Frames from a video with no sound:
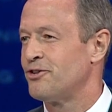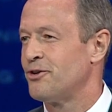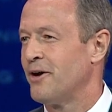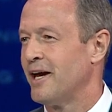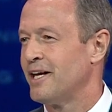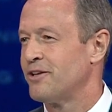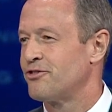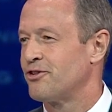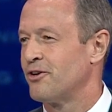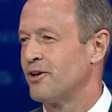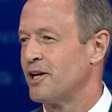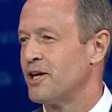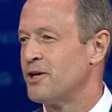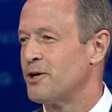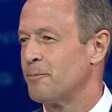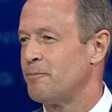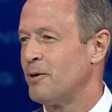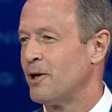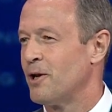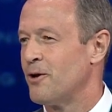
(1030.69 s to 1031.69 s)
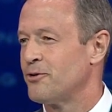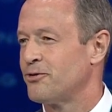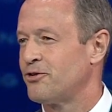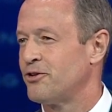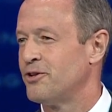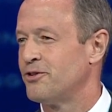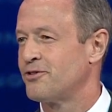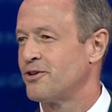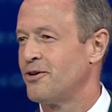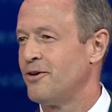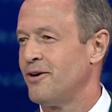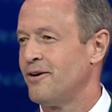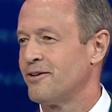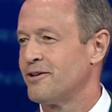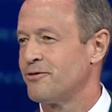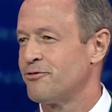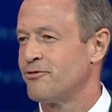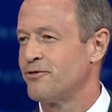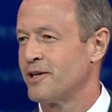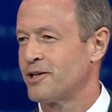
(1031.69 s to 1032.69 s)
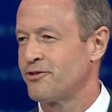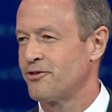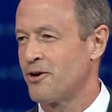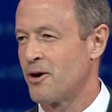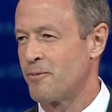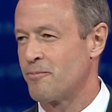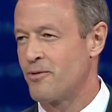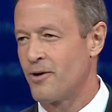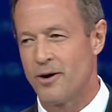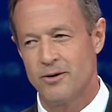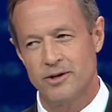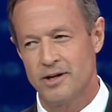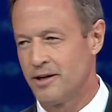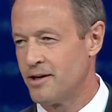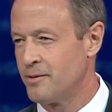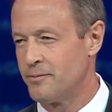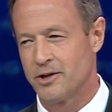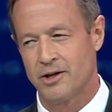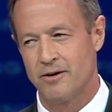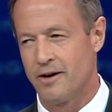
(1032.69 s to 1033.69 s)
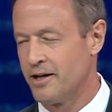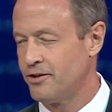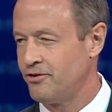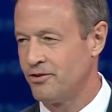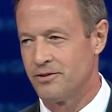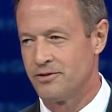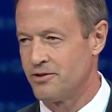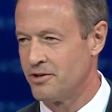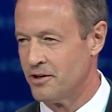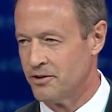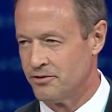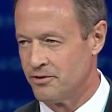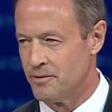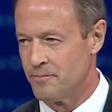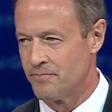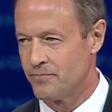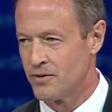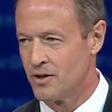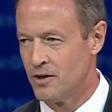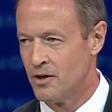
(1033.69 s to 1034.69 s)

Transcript: to answer Leader Pelosi's call to fix our broken immigration system,